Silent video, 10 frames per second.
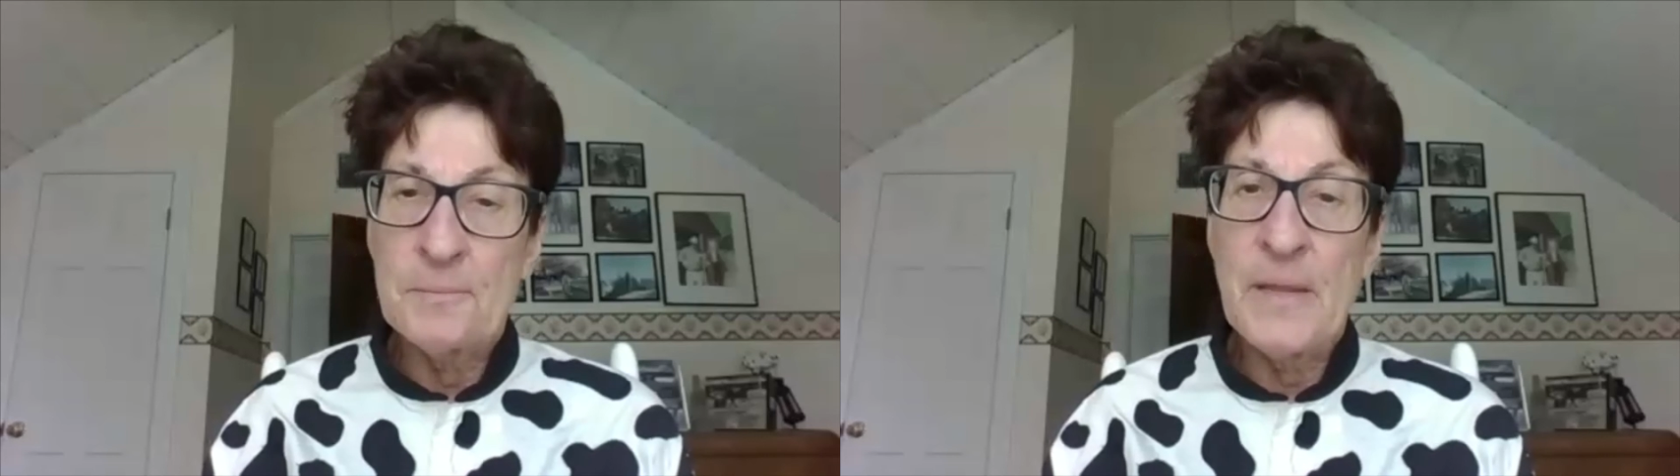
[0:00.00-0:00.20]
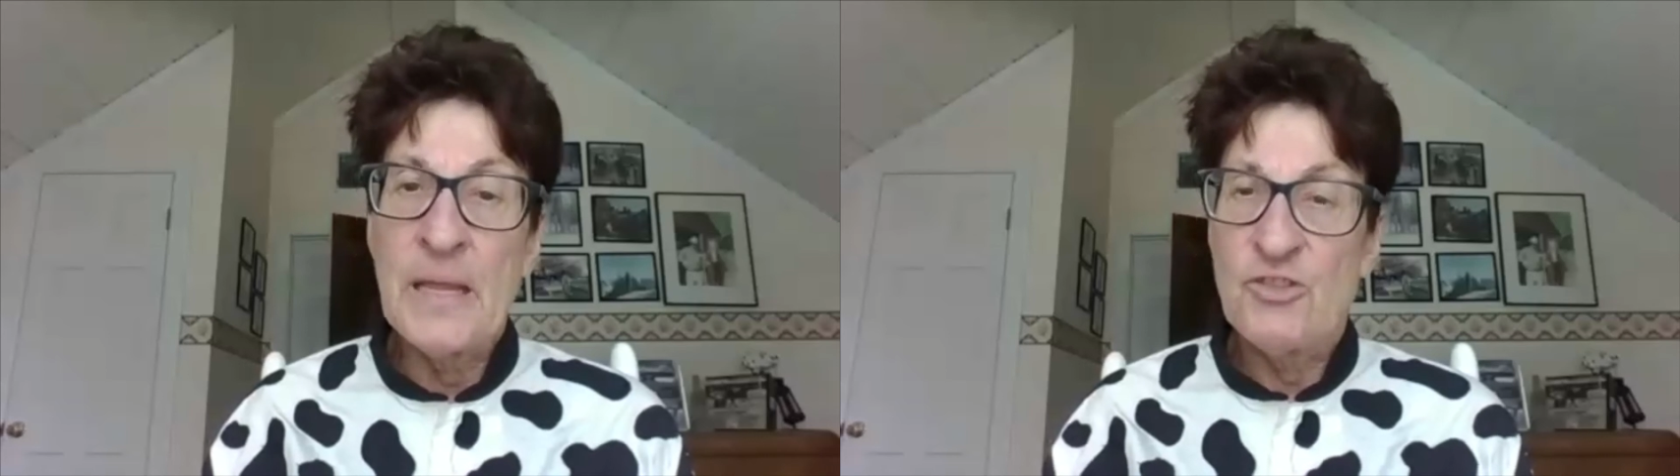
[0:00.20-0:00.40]

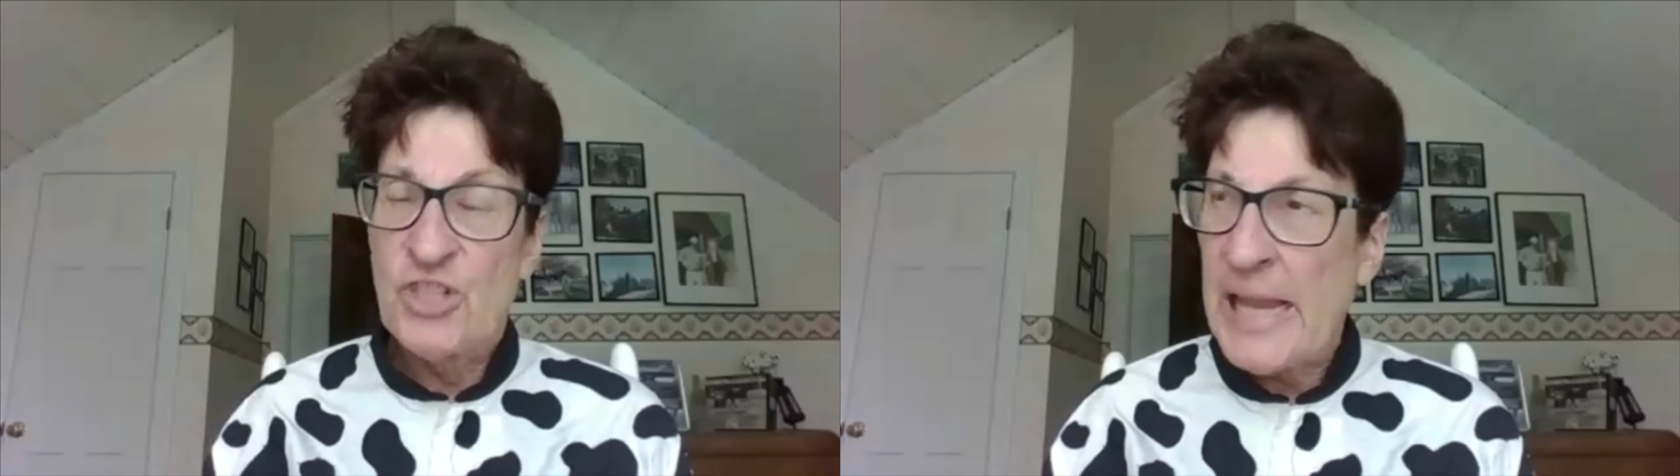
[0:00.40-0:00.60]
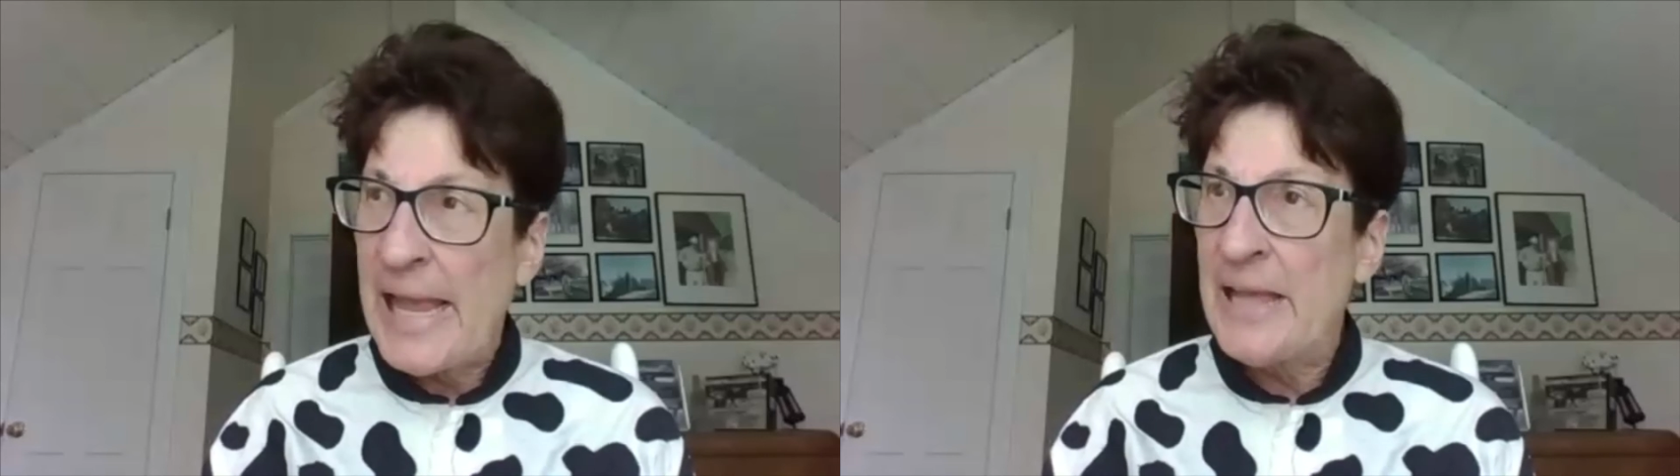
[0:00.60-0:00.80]
and she
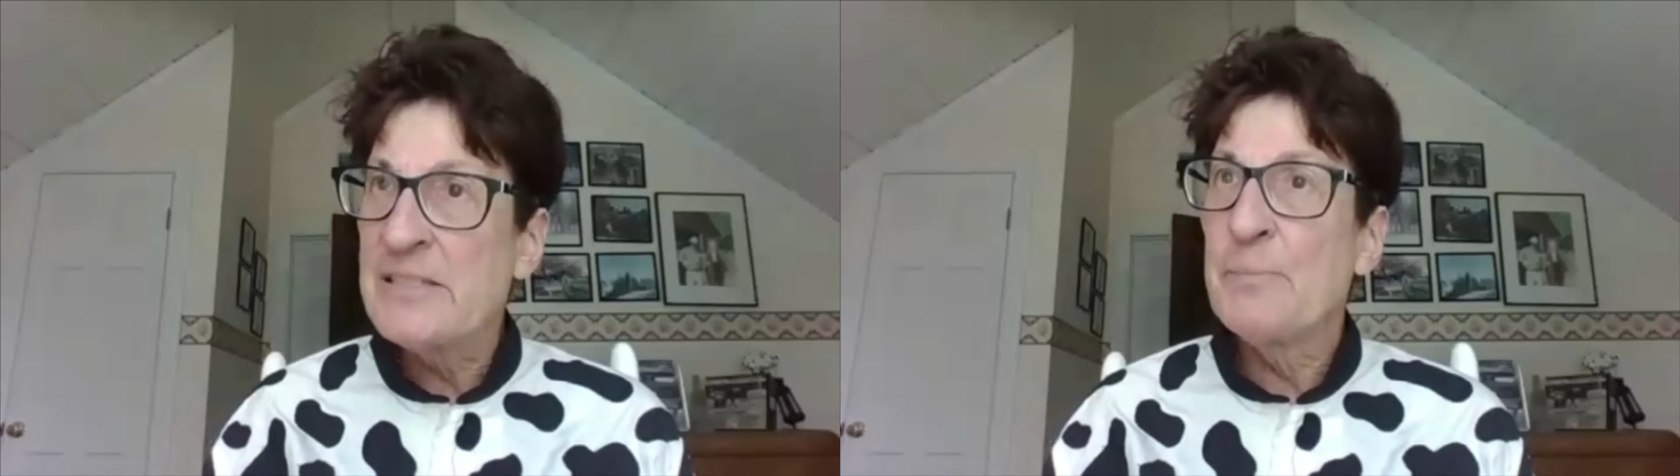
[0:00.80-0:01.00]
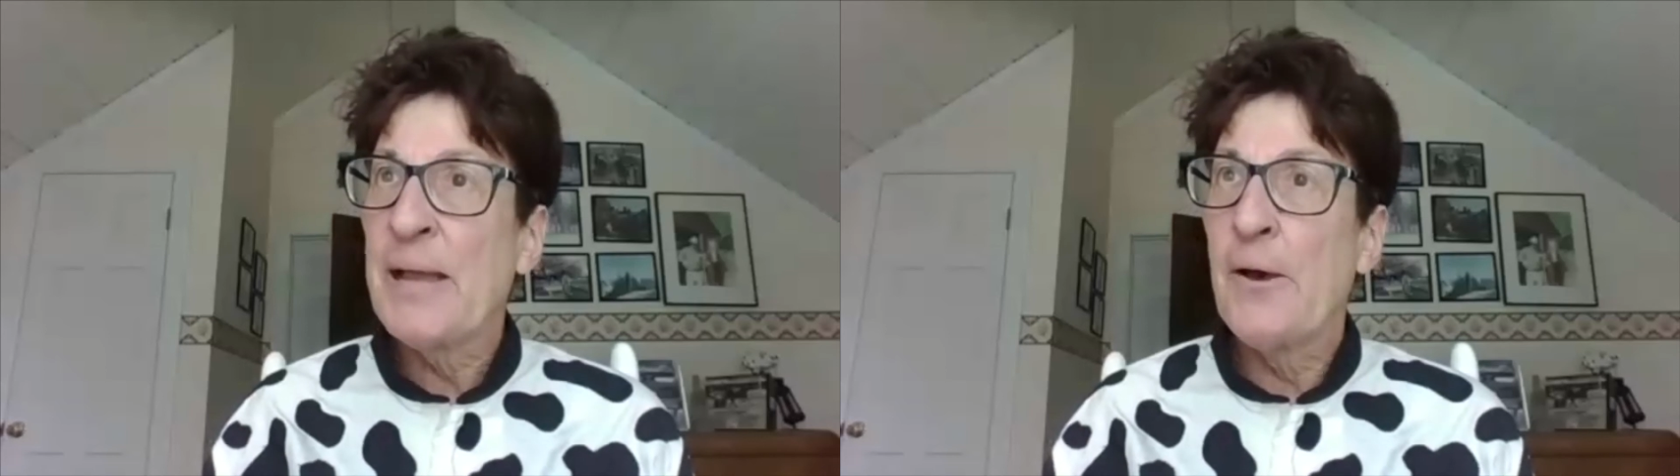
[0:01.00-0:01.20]
has
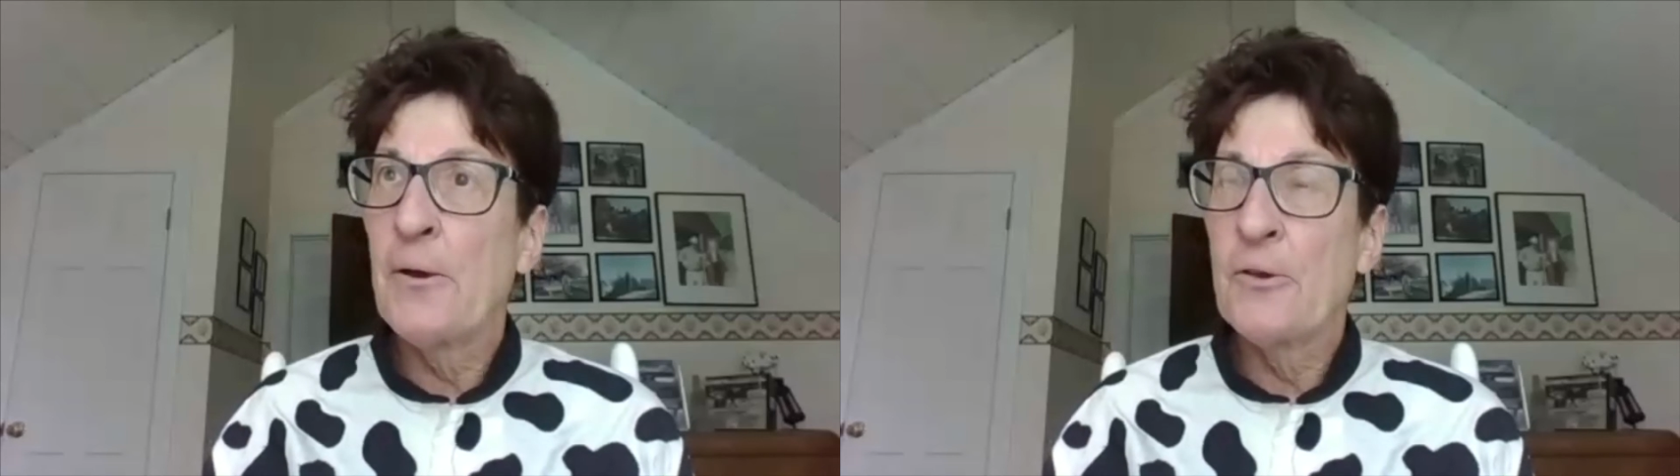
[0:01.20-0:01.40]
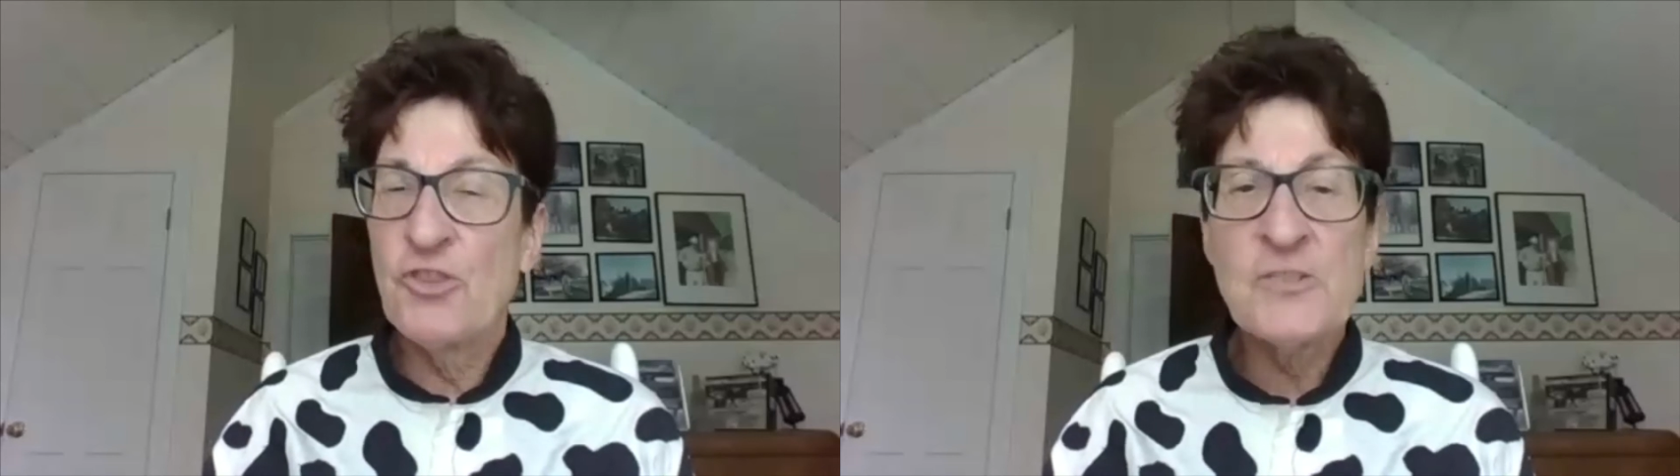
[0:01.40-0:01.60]

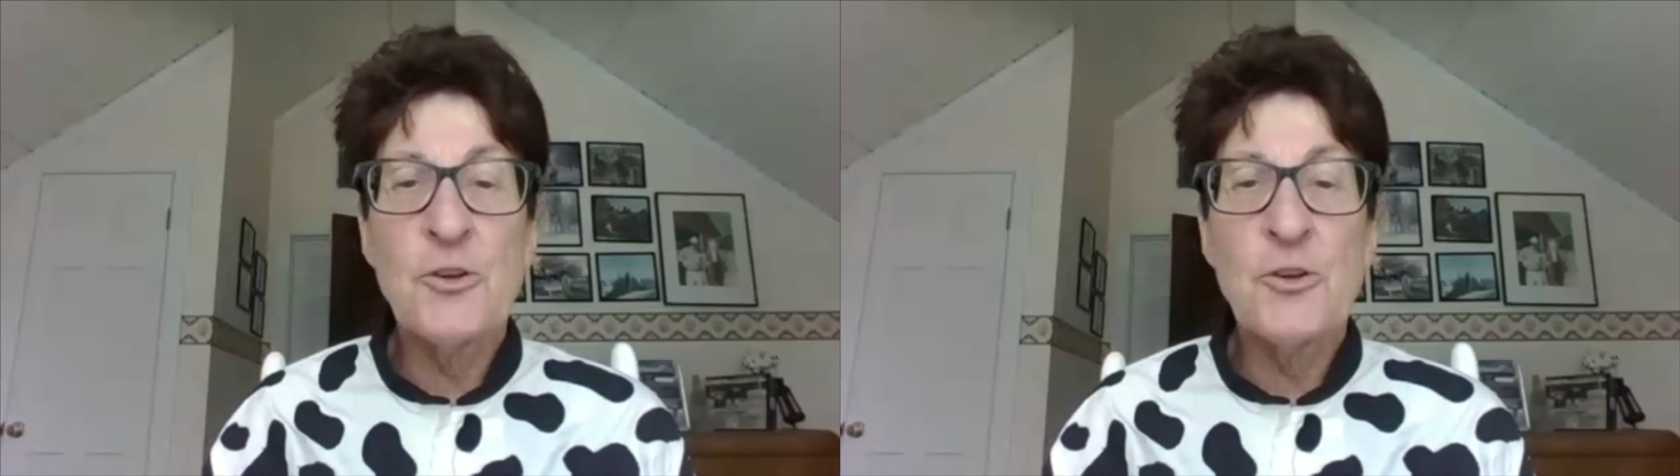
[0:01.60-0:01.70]
a